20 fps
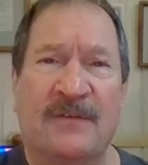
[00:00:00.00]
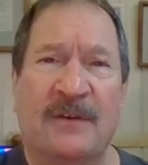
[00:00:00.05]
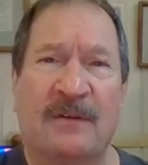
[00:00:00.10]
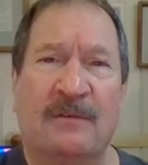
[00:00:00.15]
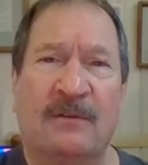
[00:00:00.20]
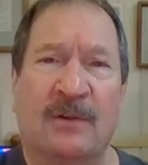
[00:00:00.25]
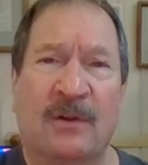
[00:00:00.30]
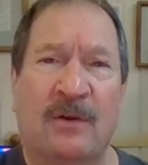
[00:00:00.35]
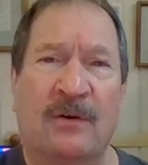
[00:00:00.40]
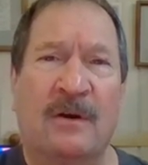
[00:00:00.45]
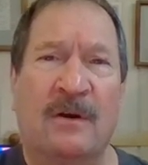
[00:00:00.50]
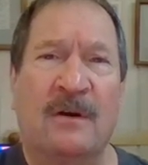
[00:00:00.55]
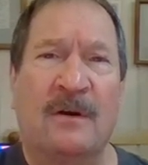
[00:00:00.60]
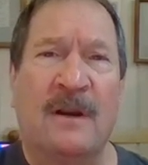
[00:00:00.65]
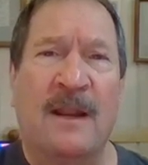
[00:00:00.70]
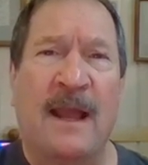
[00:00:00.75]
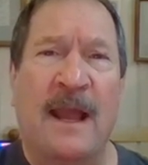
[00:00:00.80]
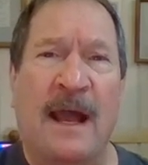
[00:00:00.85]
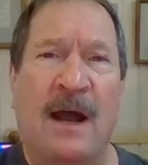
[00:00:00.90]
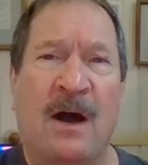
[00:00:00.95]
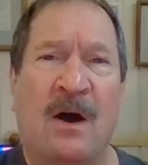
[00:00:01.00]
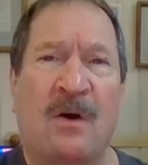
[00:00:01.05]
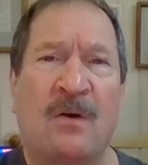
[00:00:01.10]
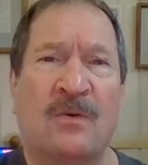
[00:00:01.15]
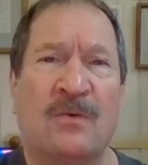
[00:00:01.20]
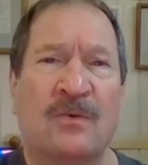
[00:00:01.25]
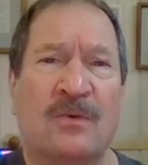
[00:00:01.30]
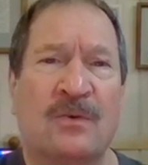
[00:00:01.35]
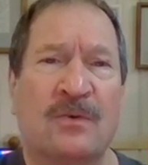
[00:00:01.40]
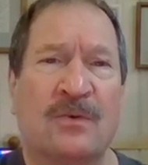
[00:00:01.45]
to learn
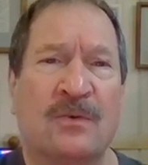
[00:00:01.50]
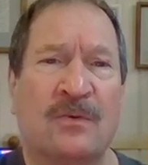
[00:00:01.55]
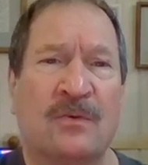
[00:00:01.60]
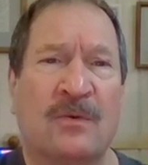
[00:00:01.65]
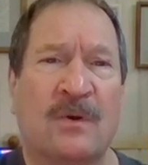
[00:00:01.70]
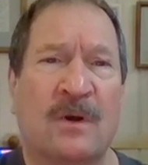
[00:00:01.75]
how to